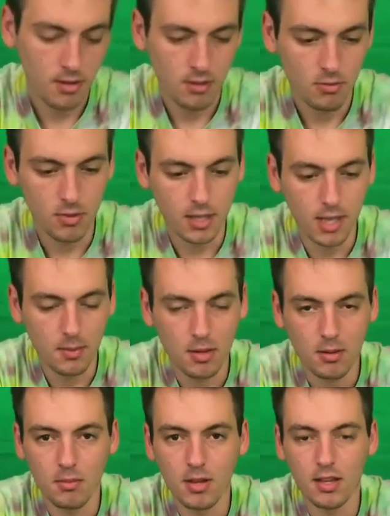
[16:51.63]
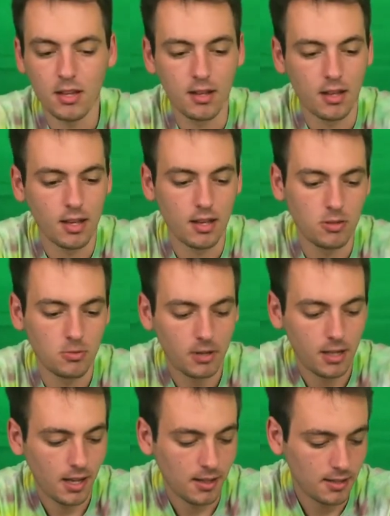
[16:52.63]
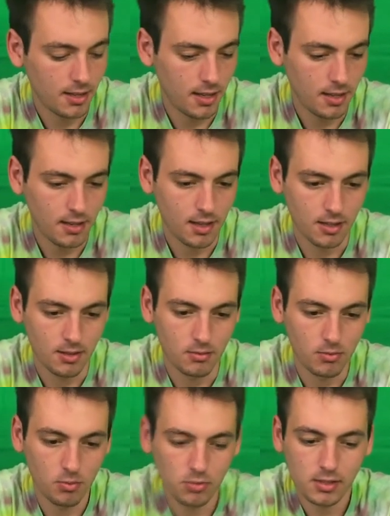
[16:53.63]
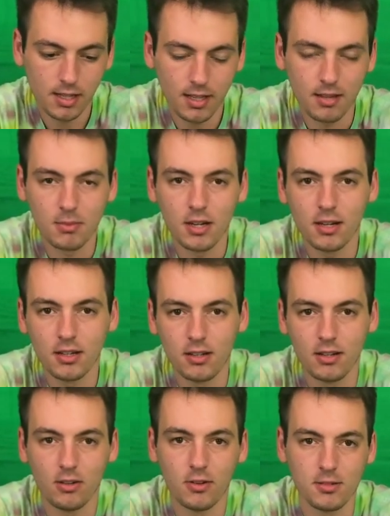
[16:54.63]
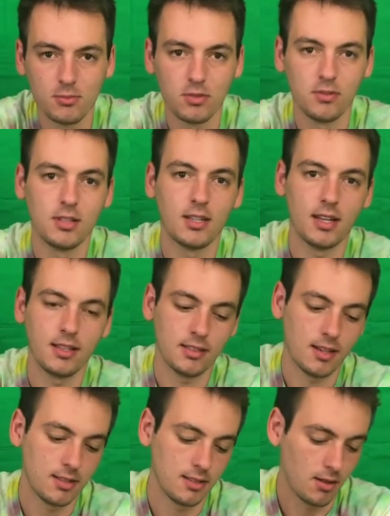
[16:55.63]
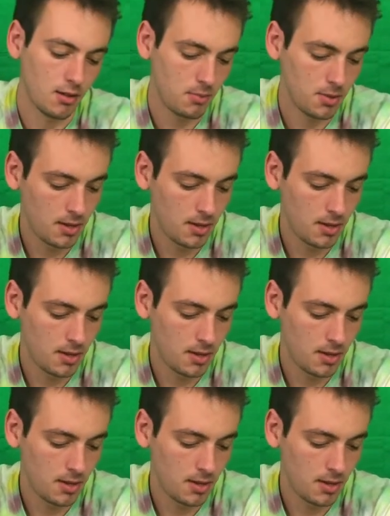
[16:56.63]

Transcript: we keep them in a 20-gallon tank, and then once they get bigger, you can always move the tank size up.